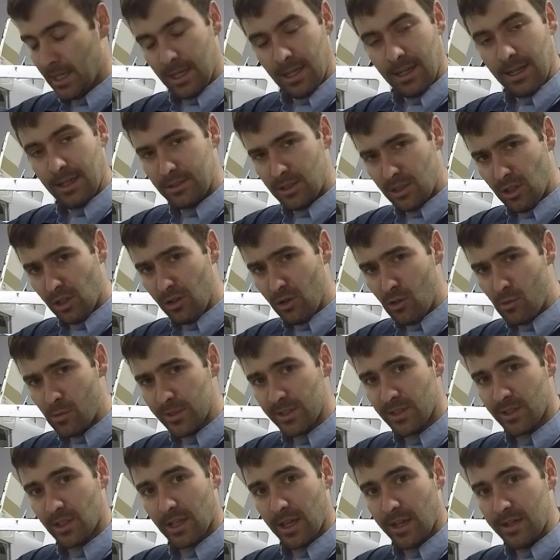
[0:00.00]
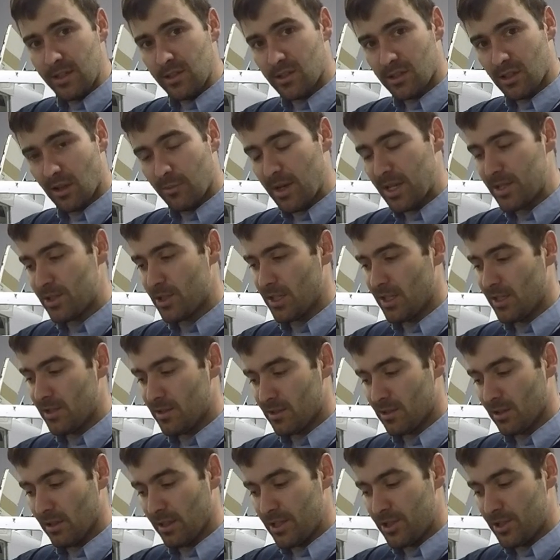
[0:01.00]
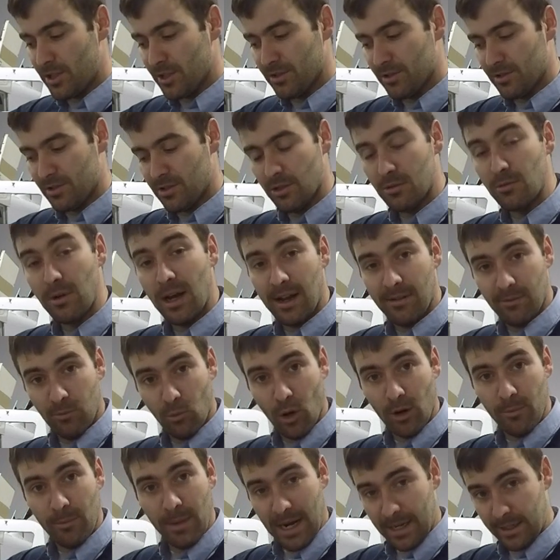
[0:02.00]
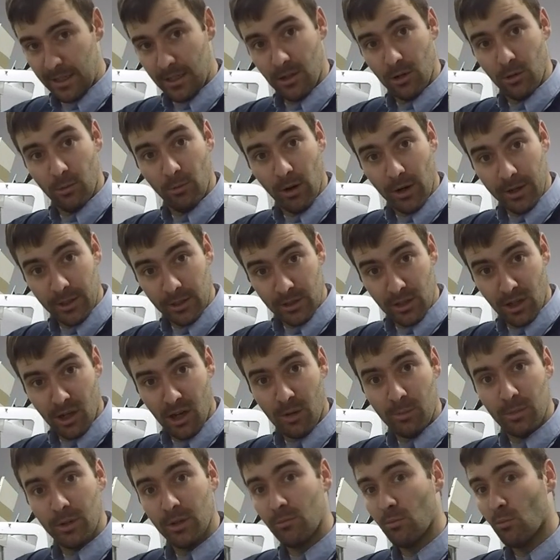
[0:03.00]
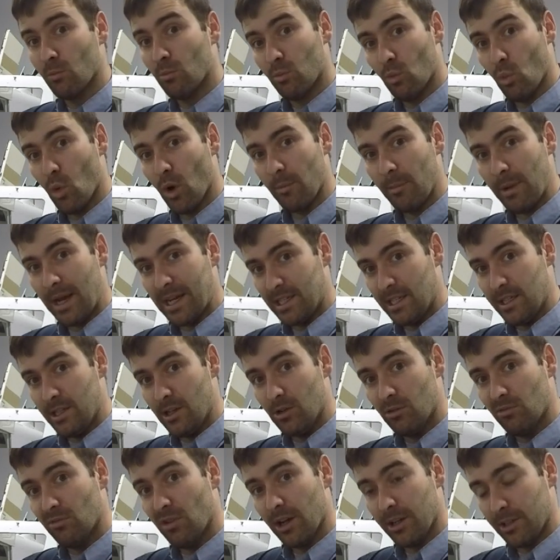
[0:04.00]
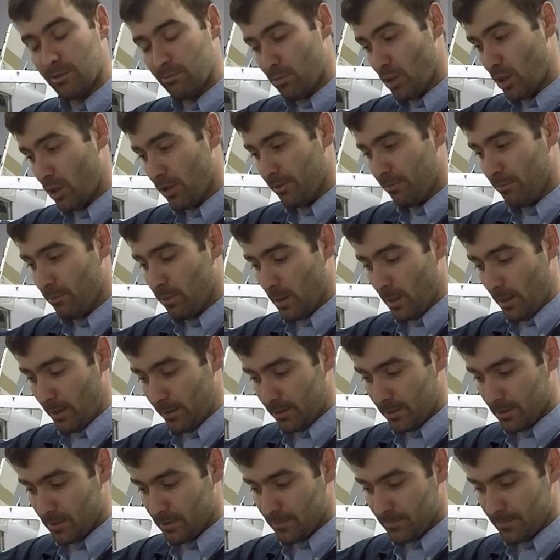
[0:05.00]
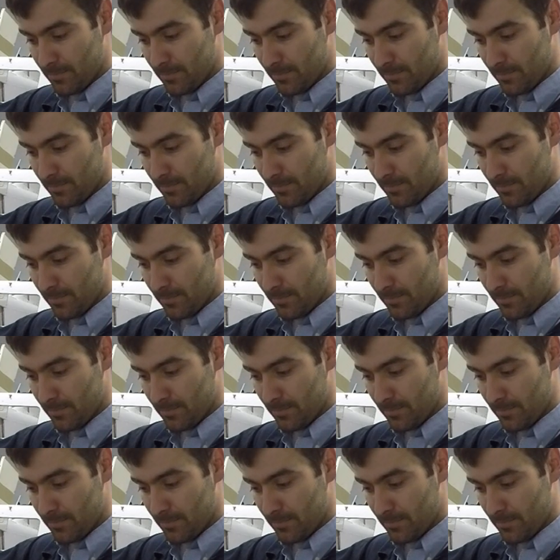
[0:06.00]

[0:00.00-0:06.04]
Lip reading: That's not always the case. Some engine installations do have one magneto running top and one magneto running bottom plugs.